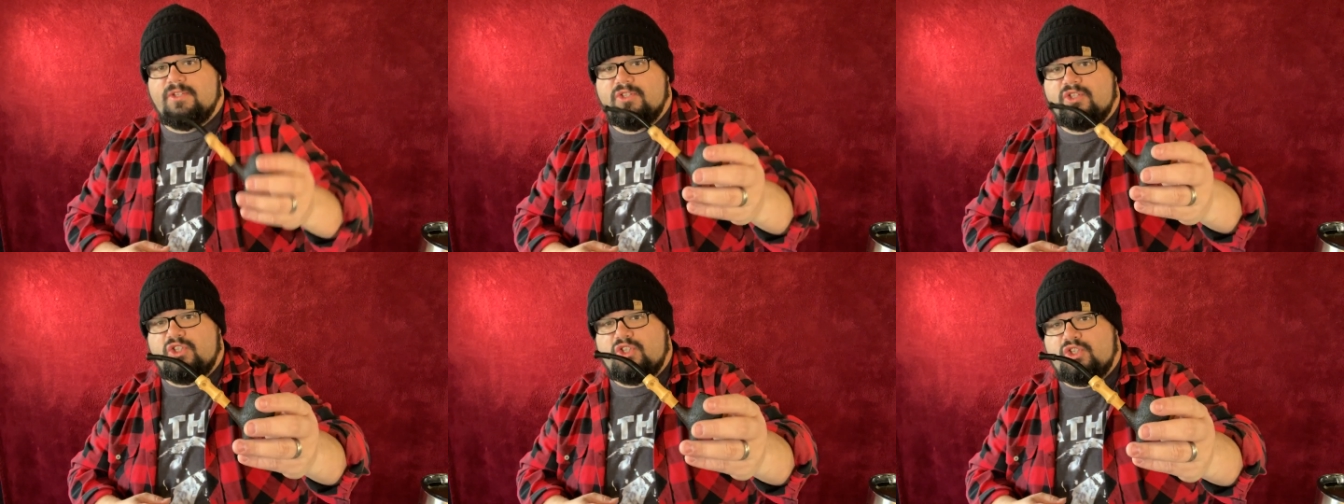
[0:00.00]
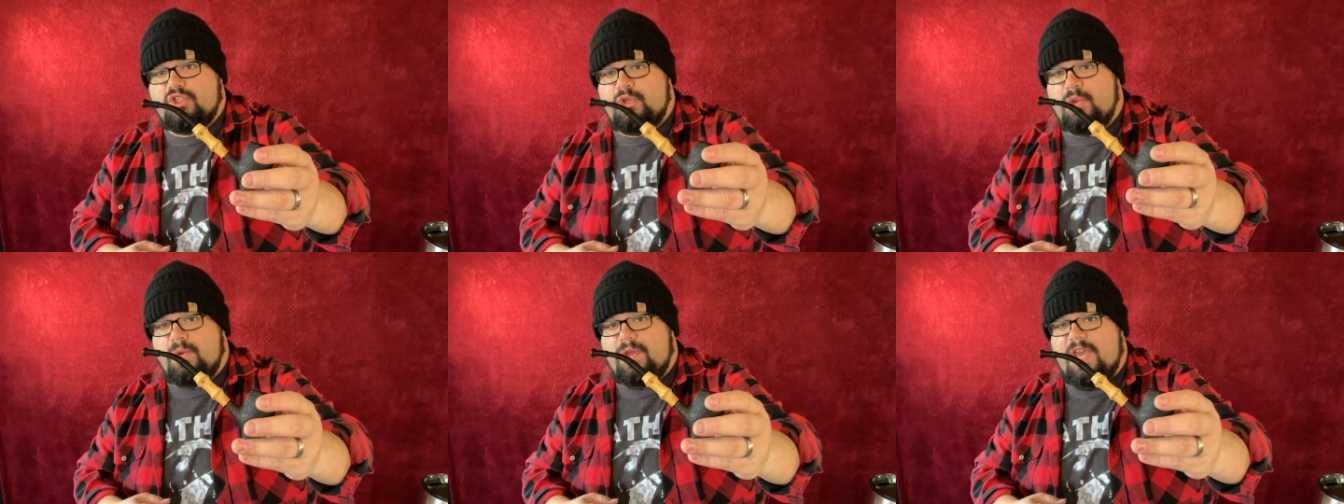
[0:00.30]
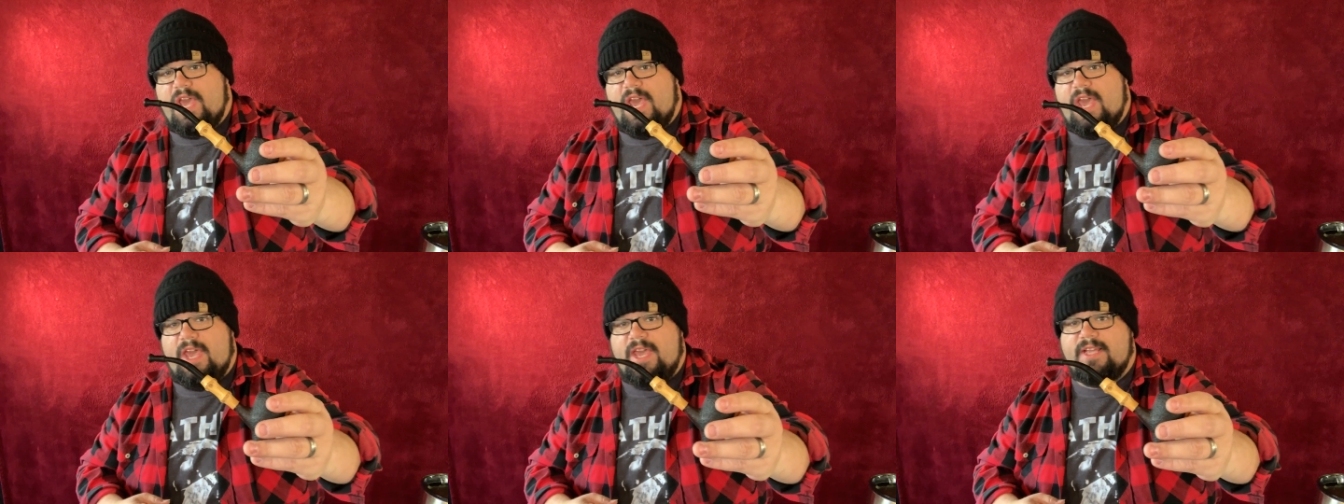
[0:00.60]

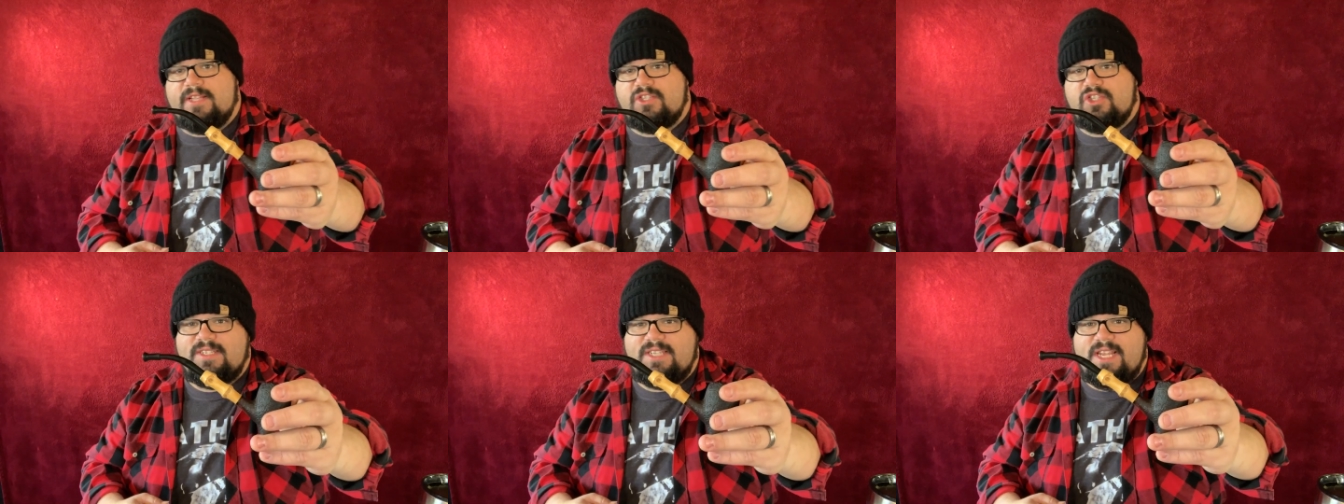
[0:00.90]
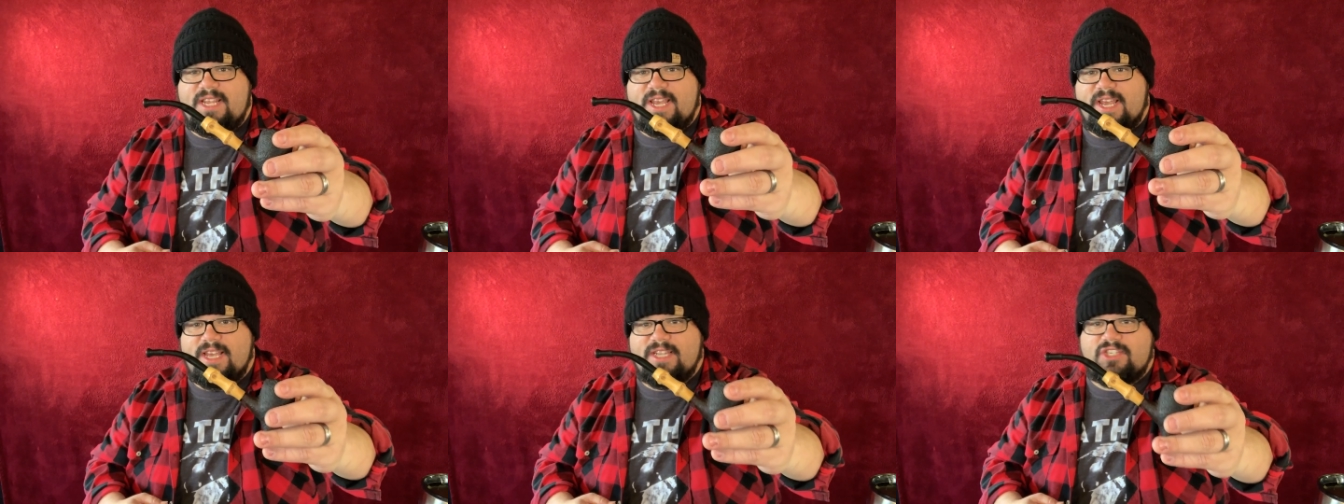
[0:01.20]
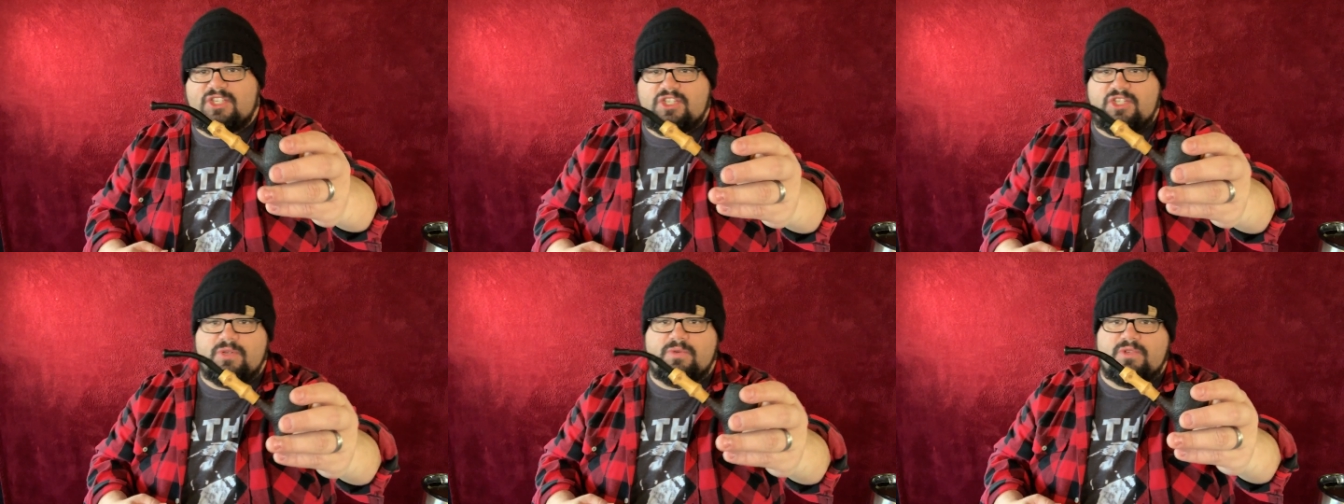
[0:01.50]
Tsuge,
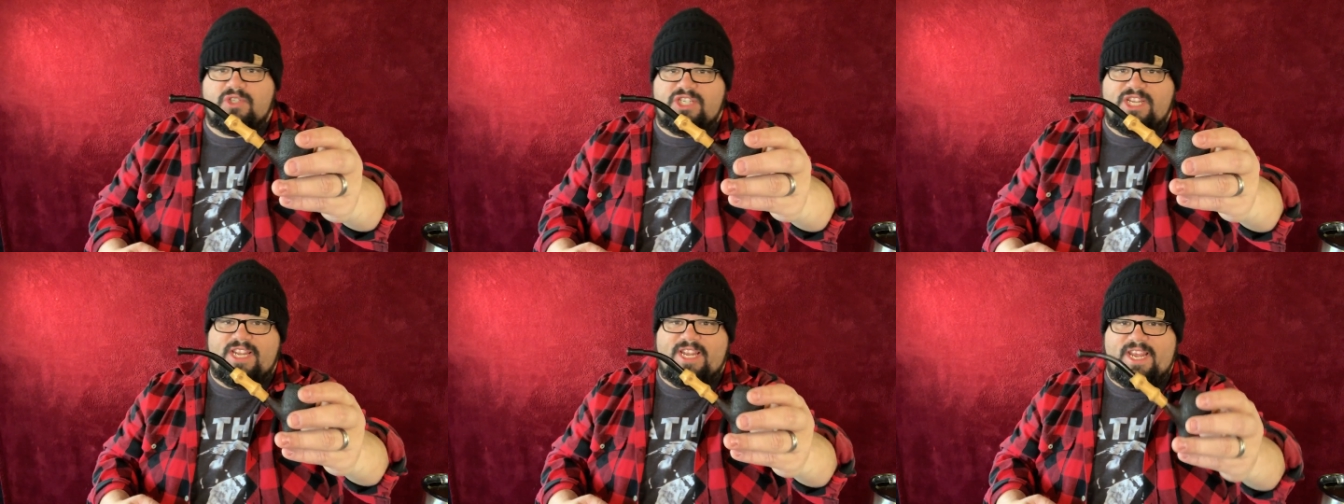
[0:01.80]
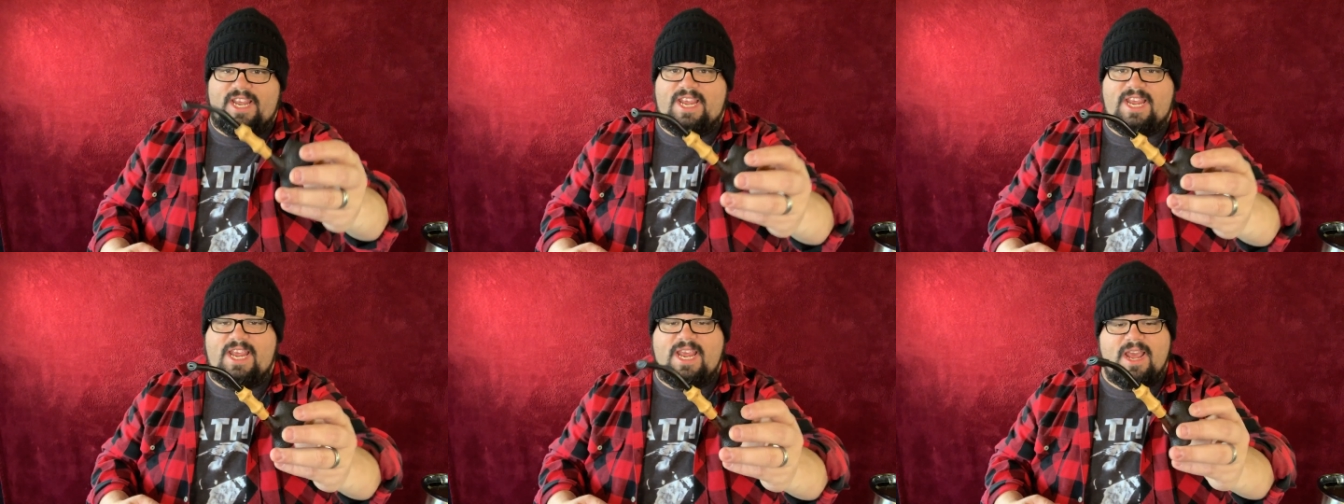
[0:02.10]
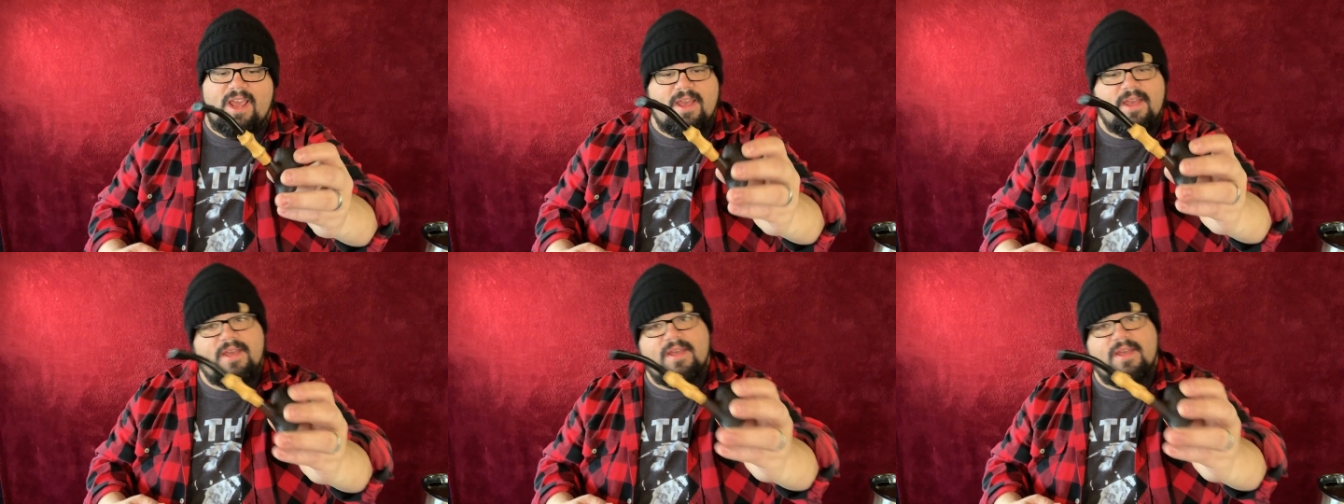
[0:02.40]
T-S-U-G-E,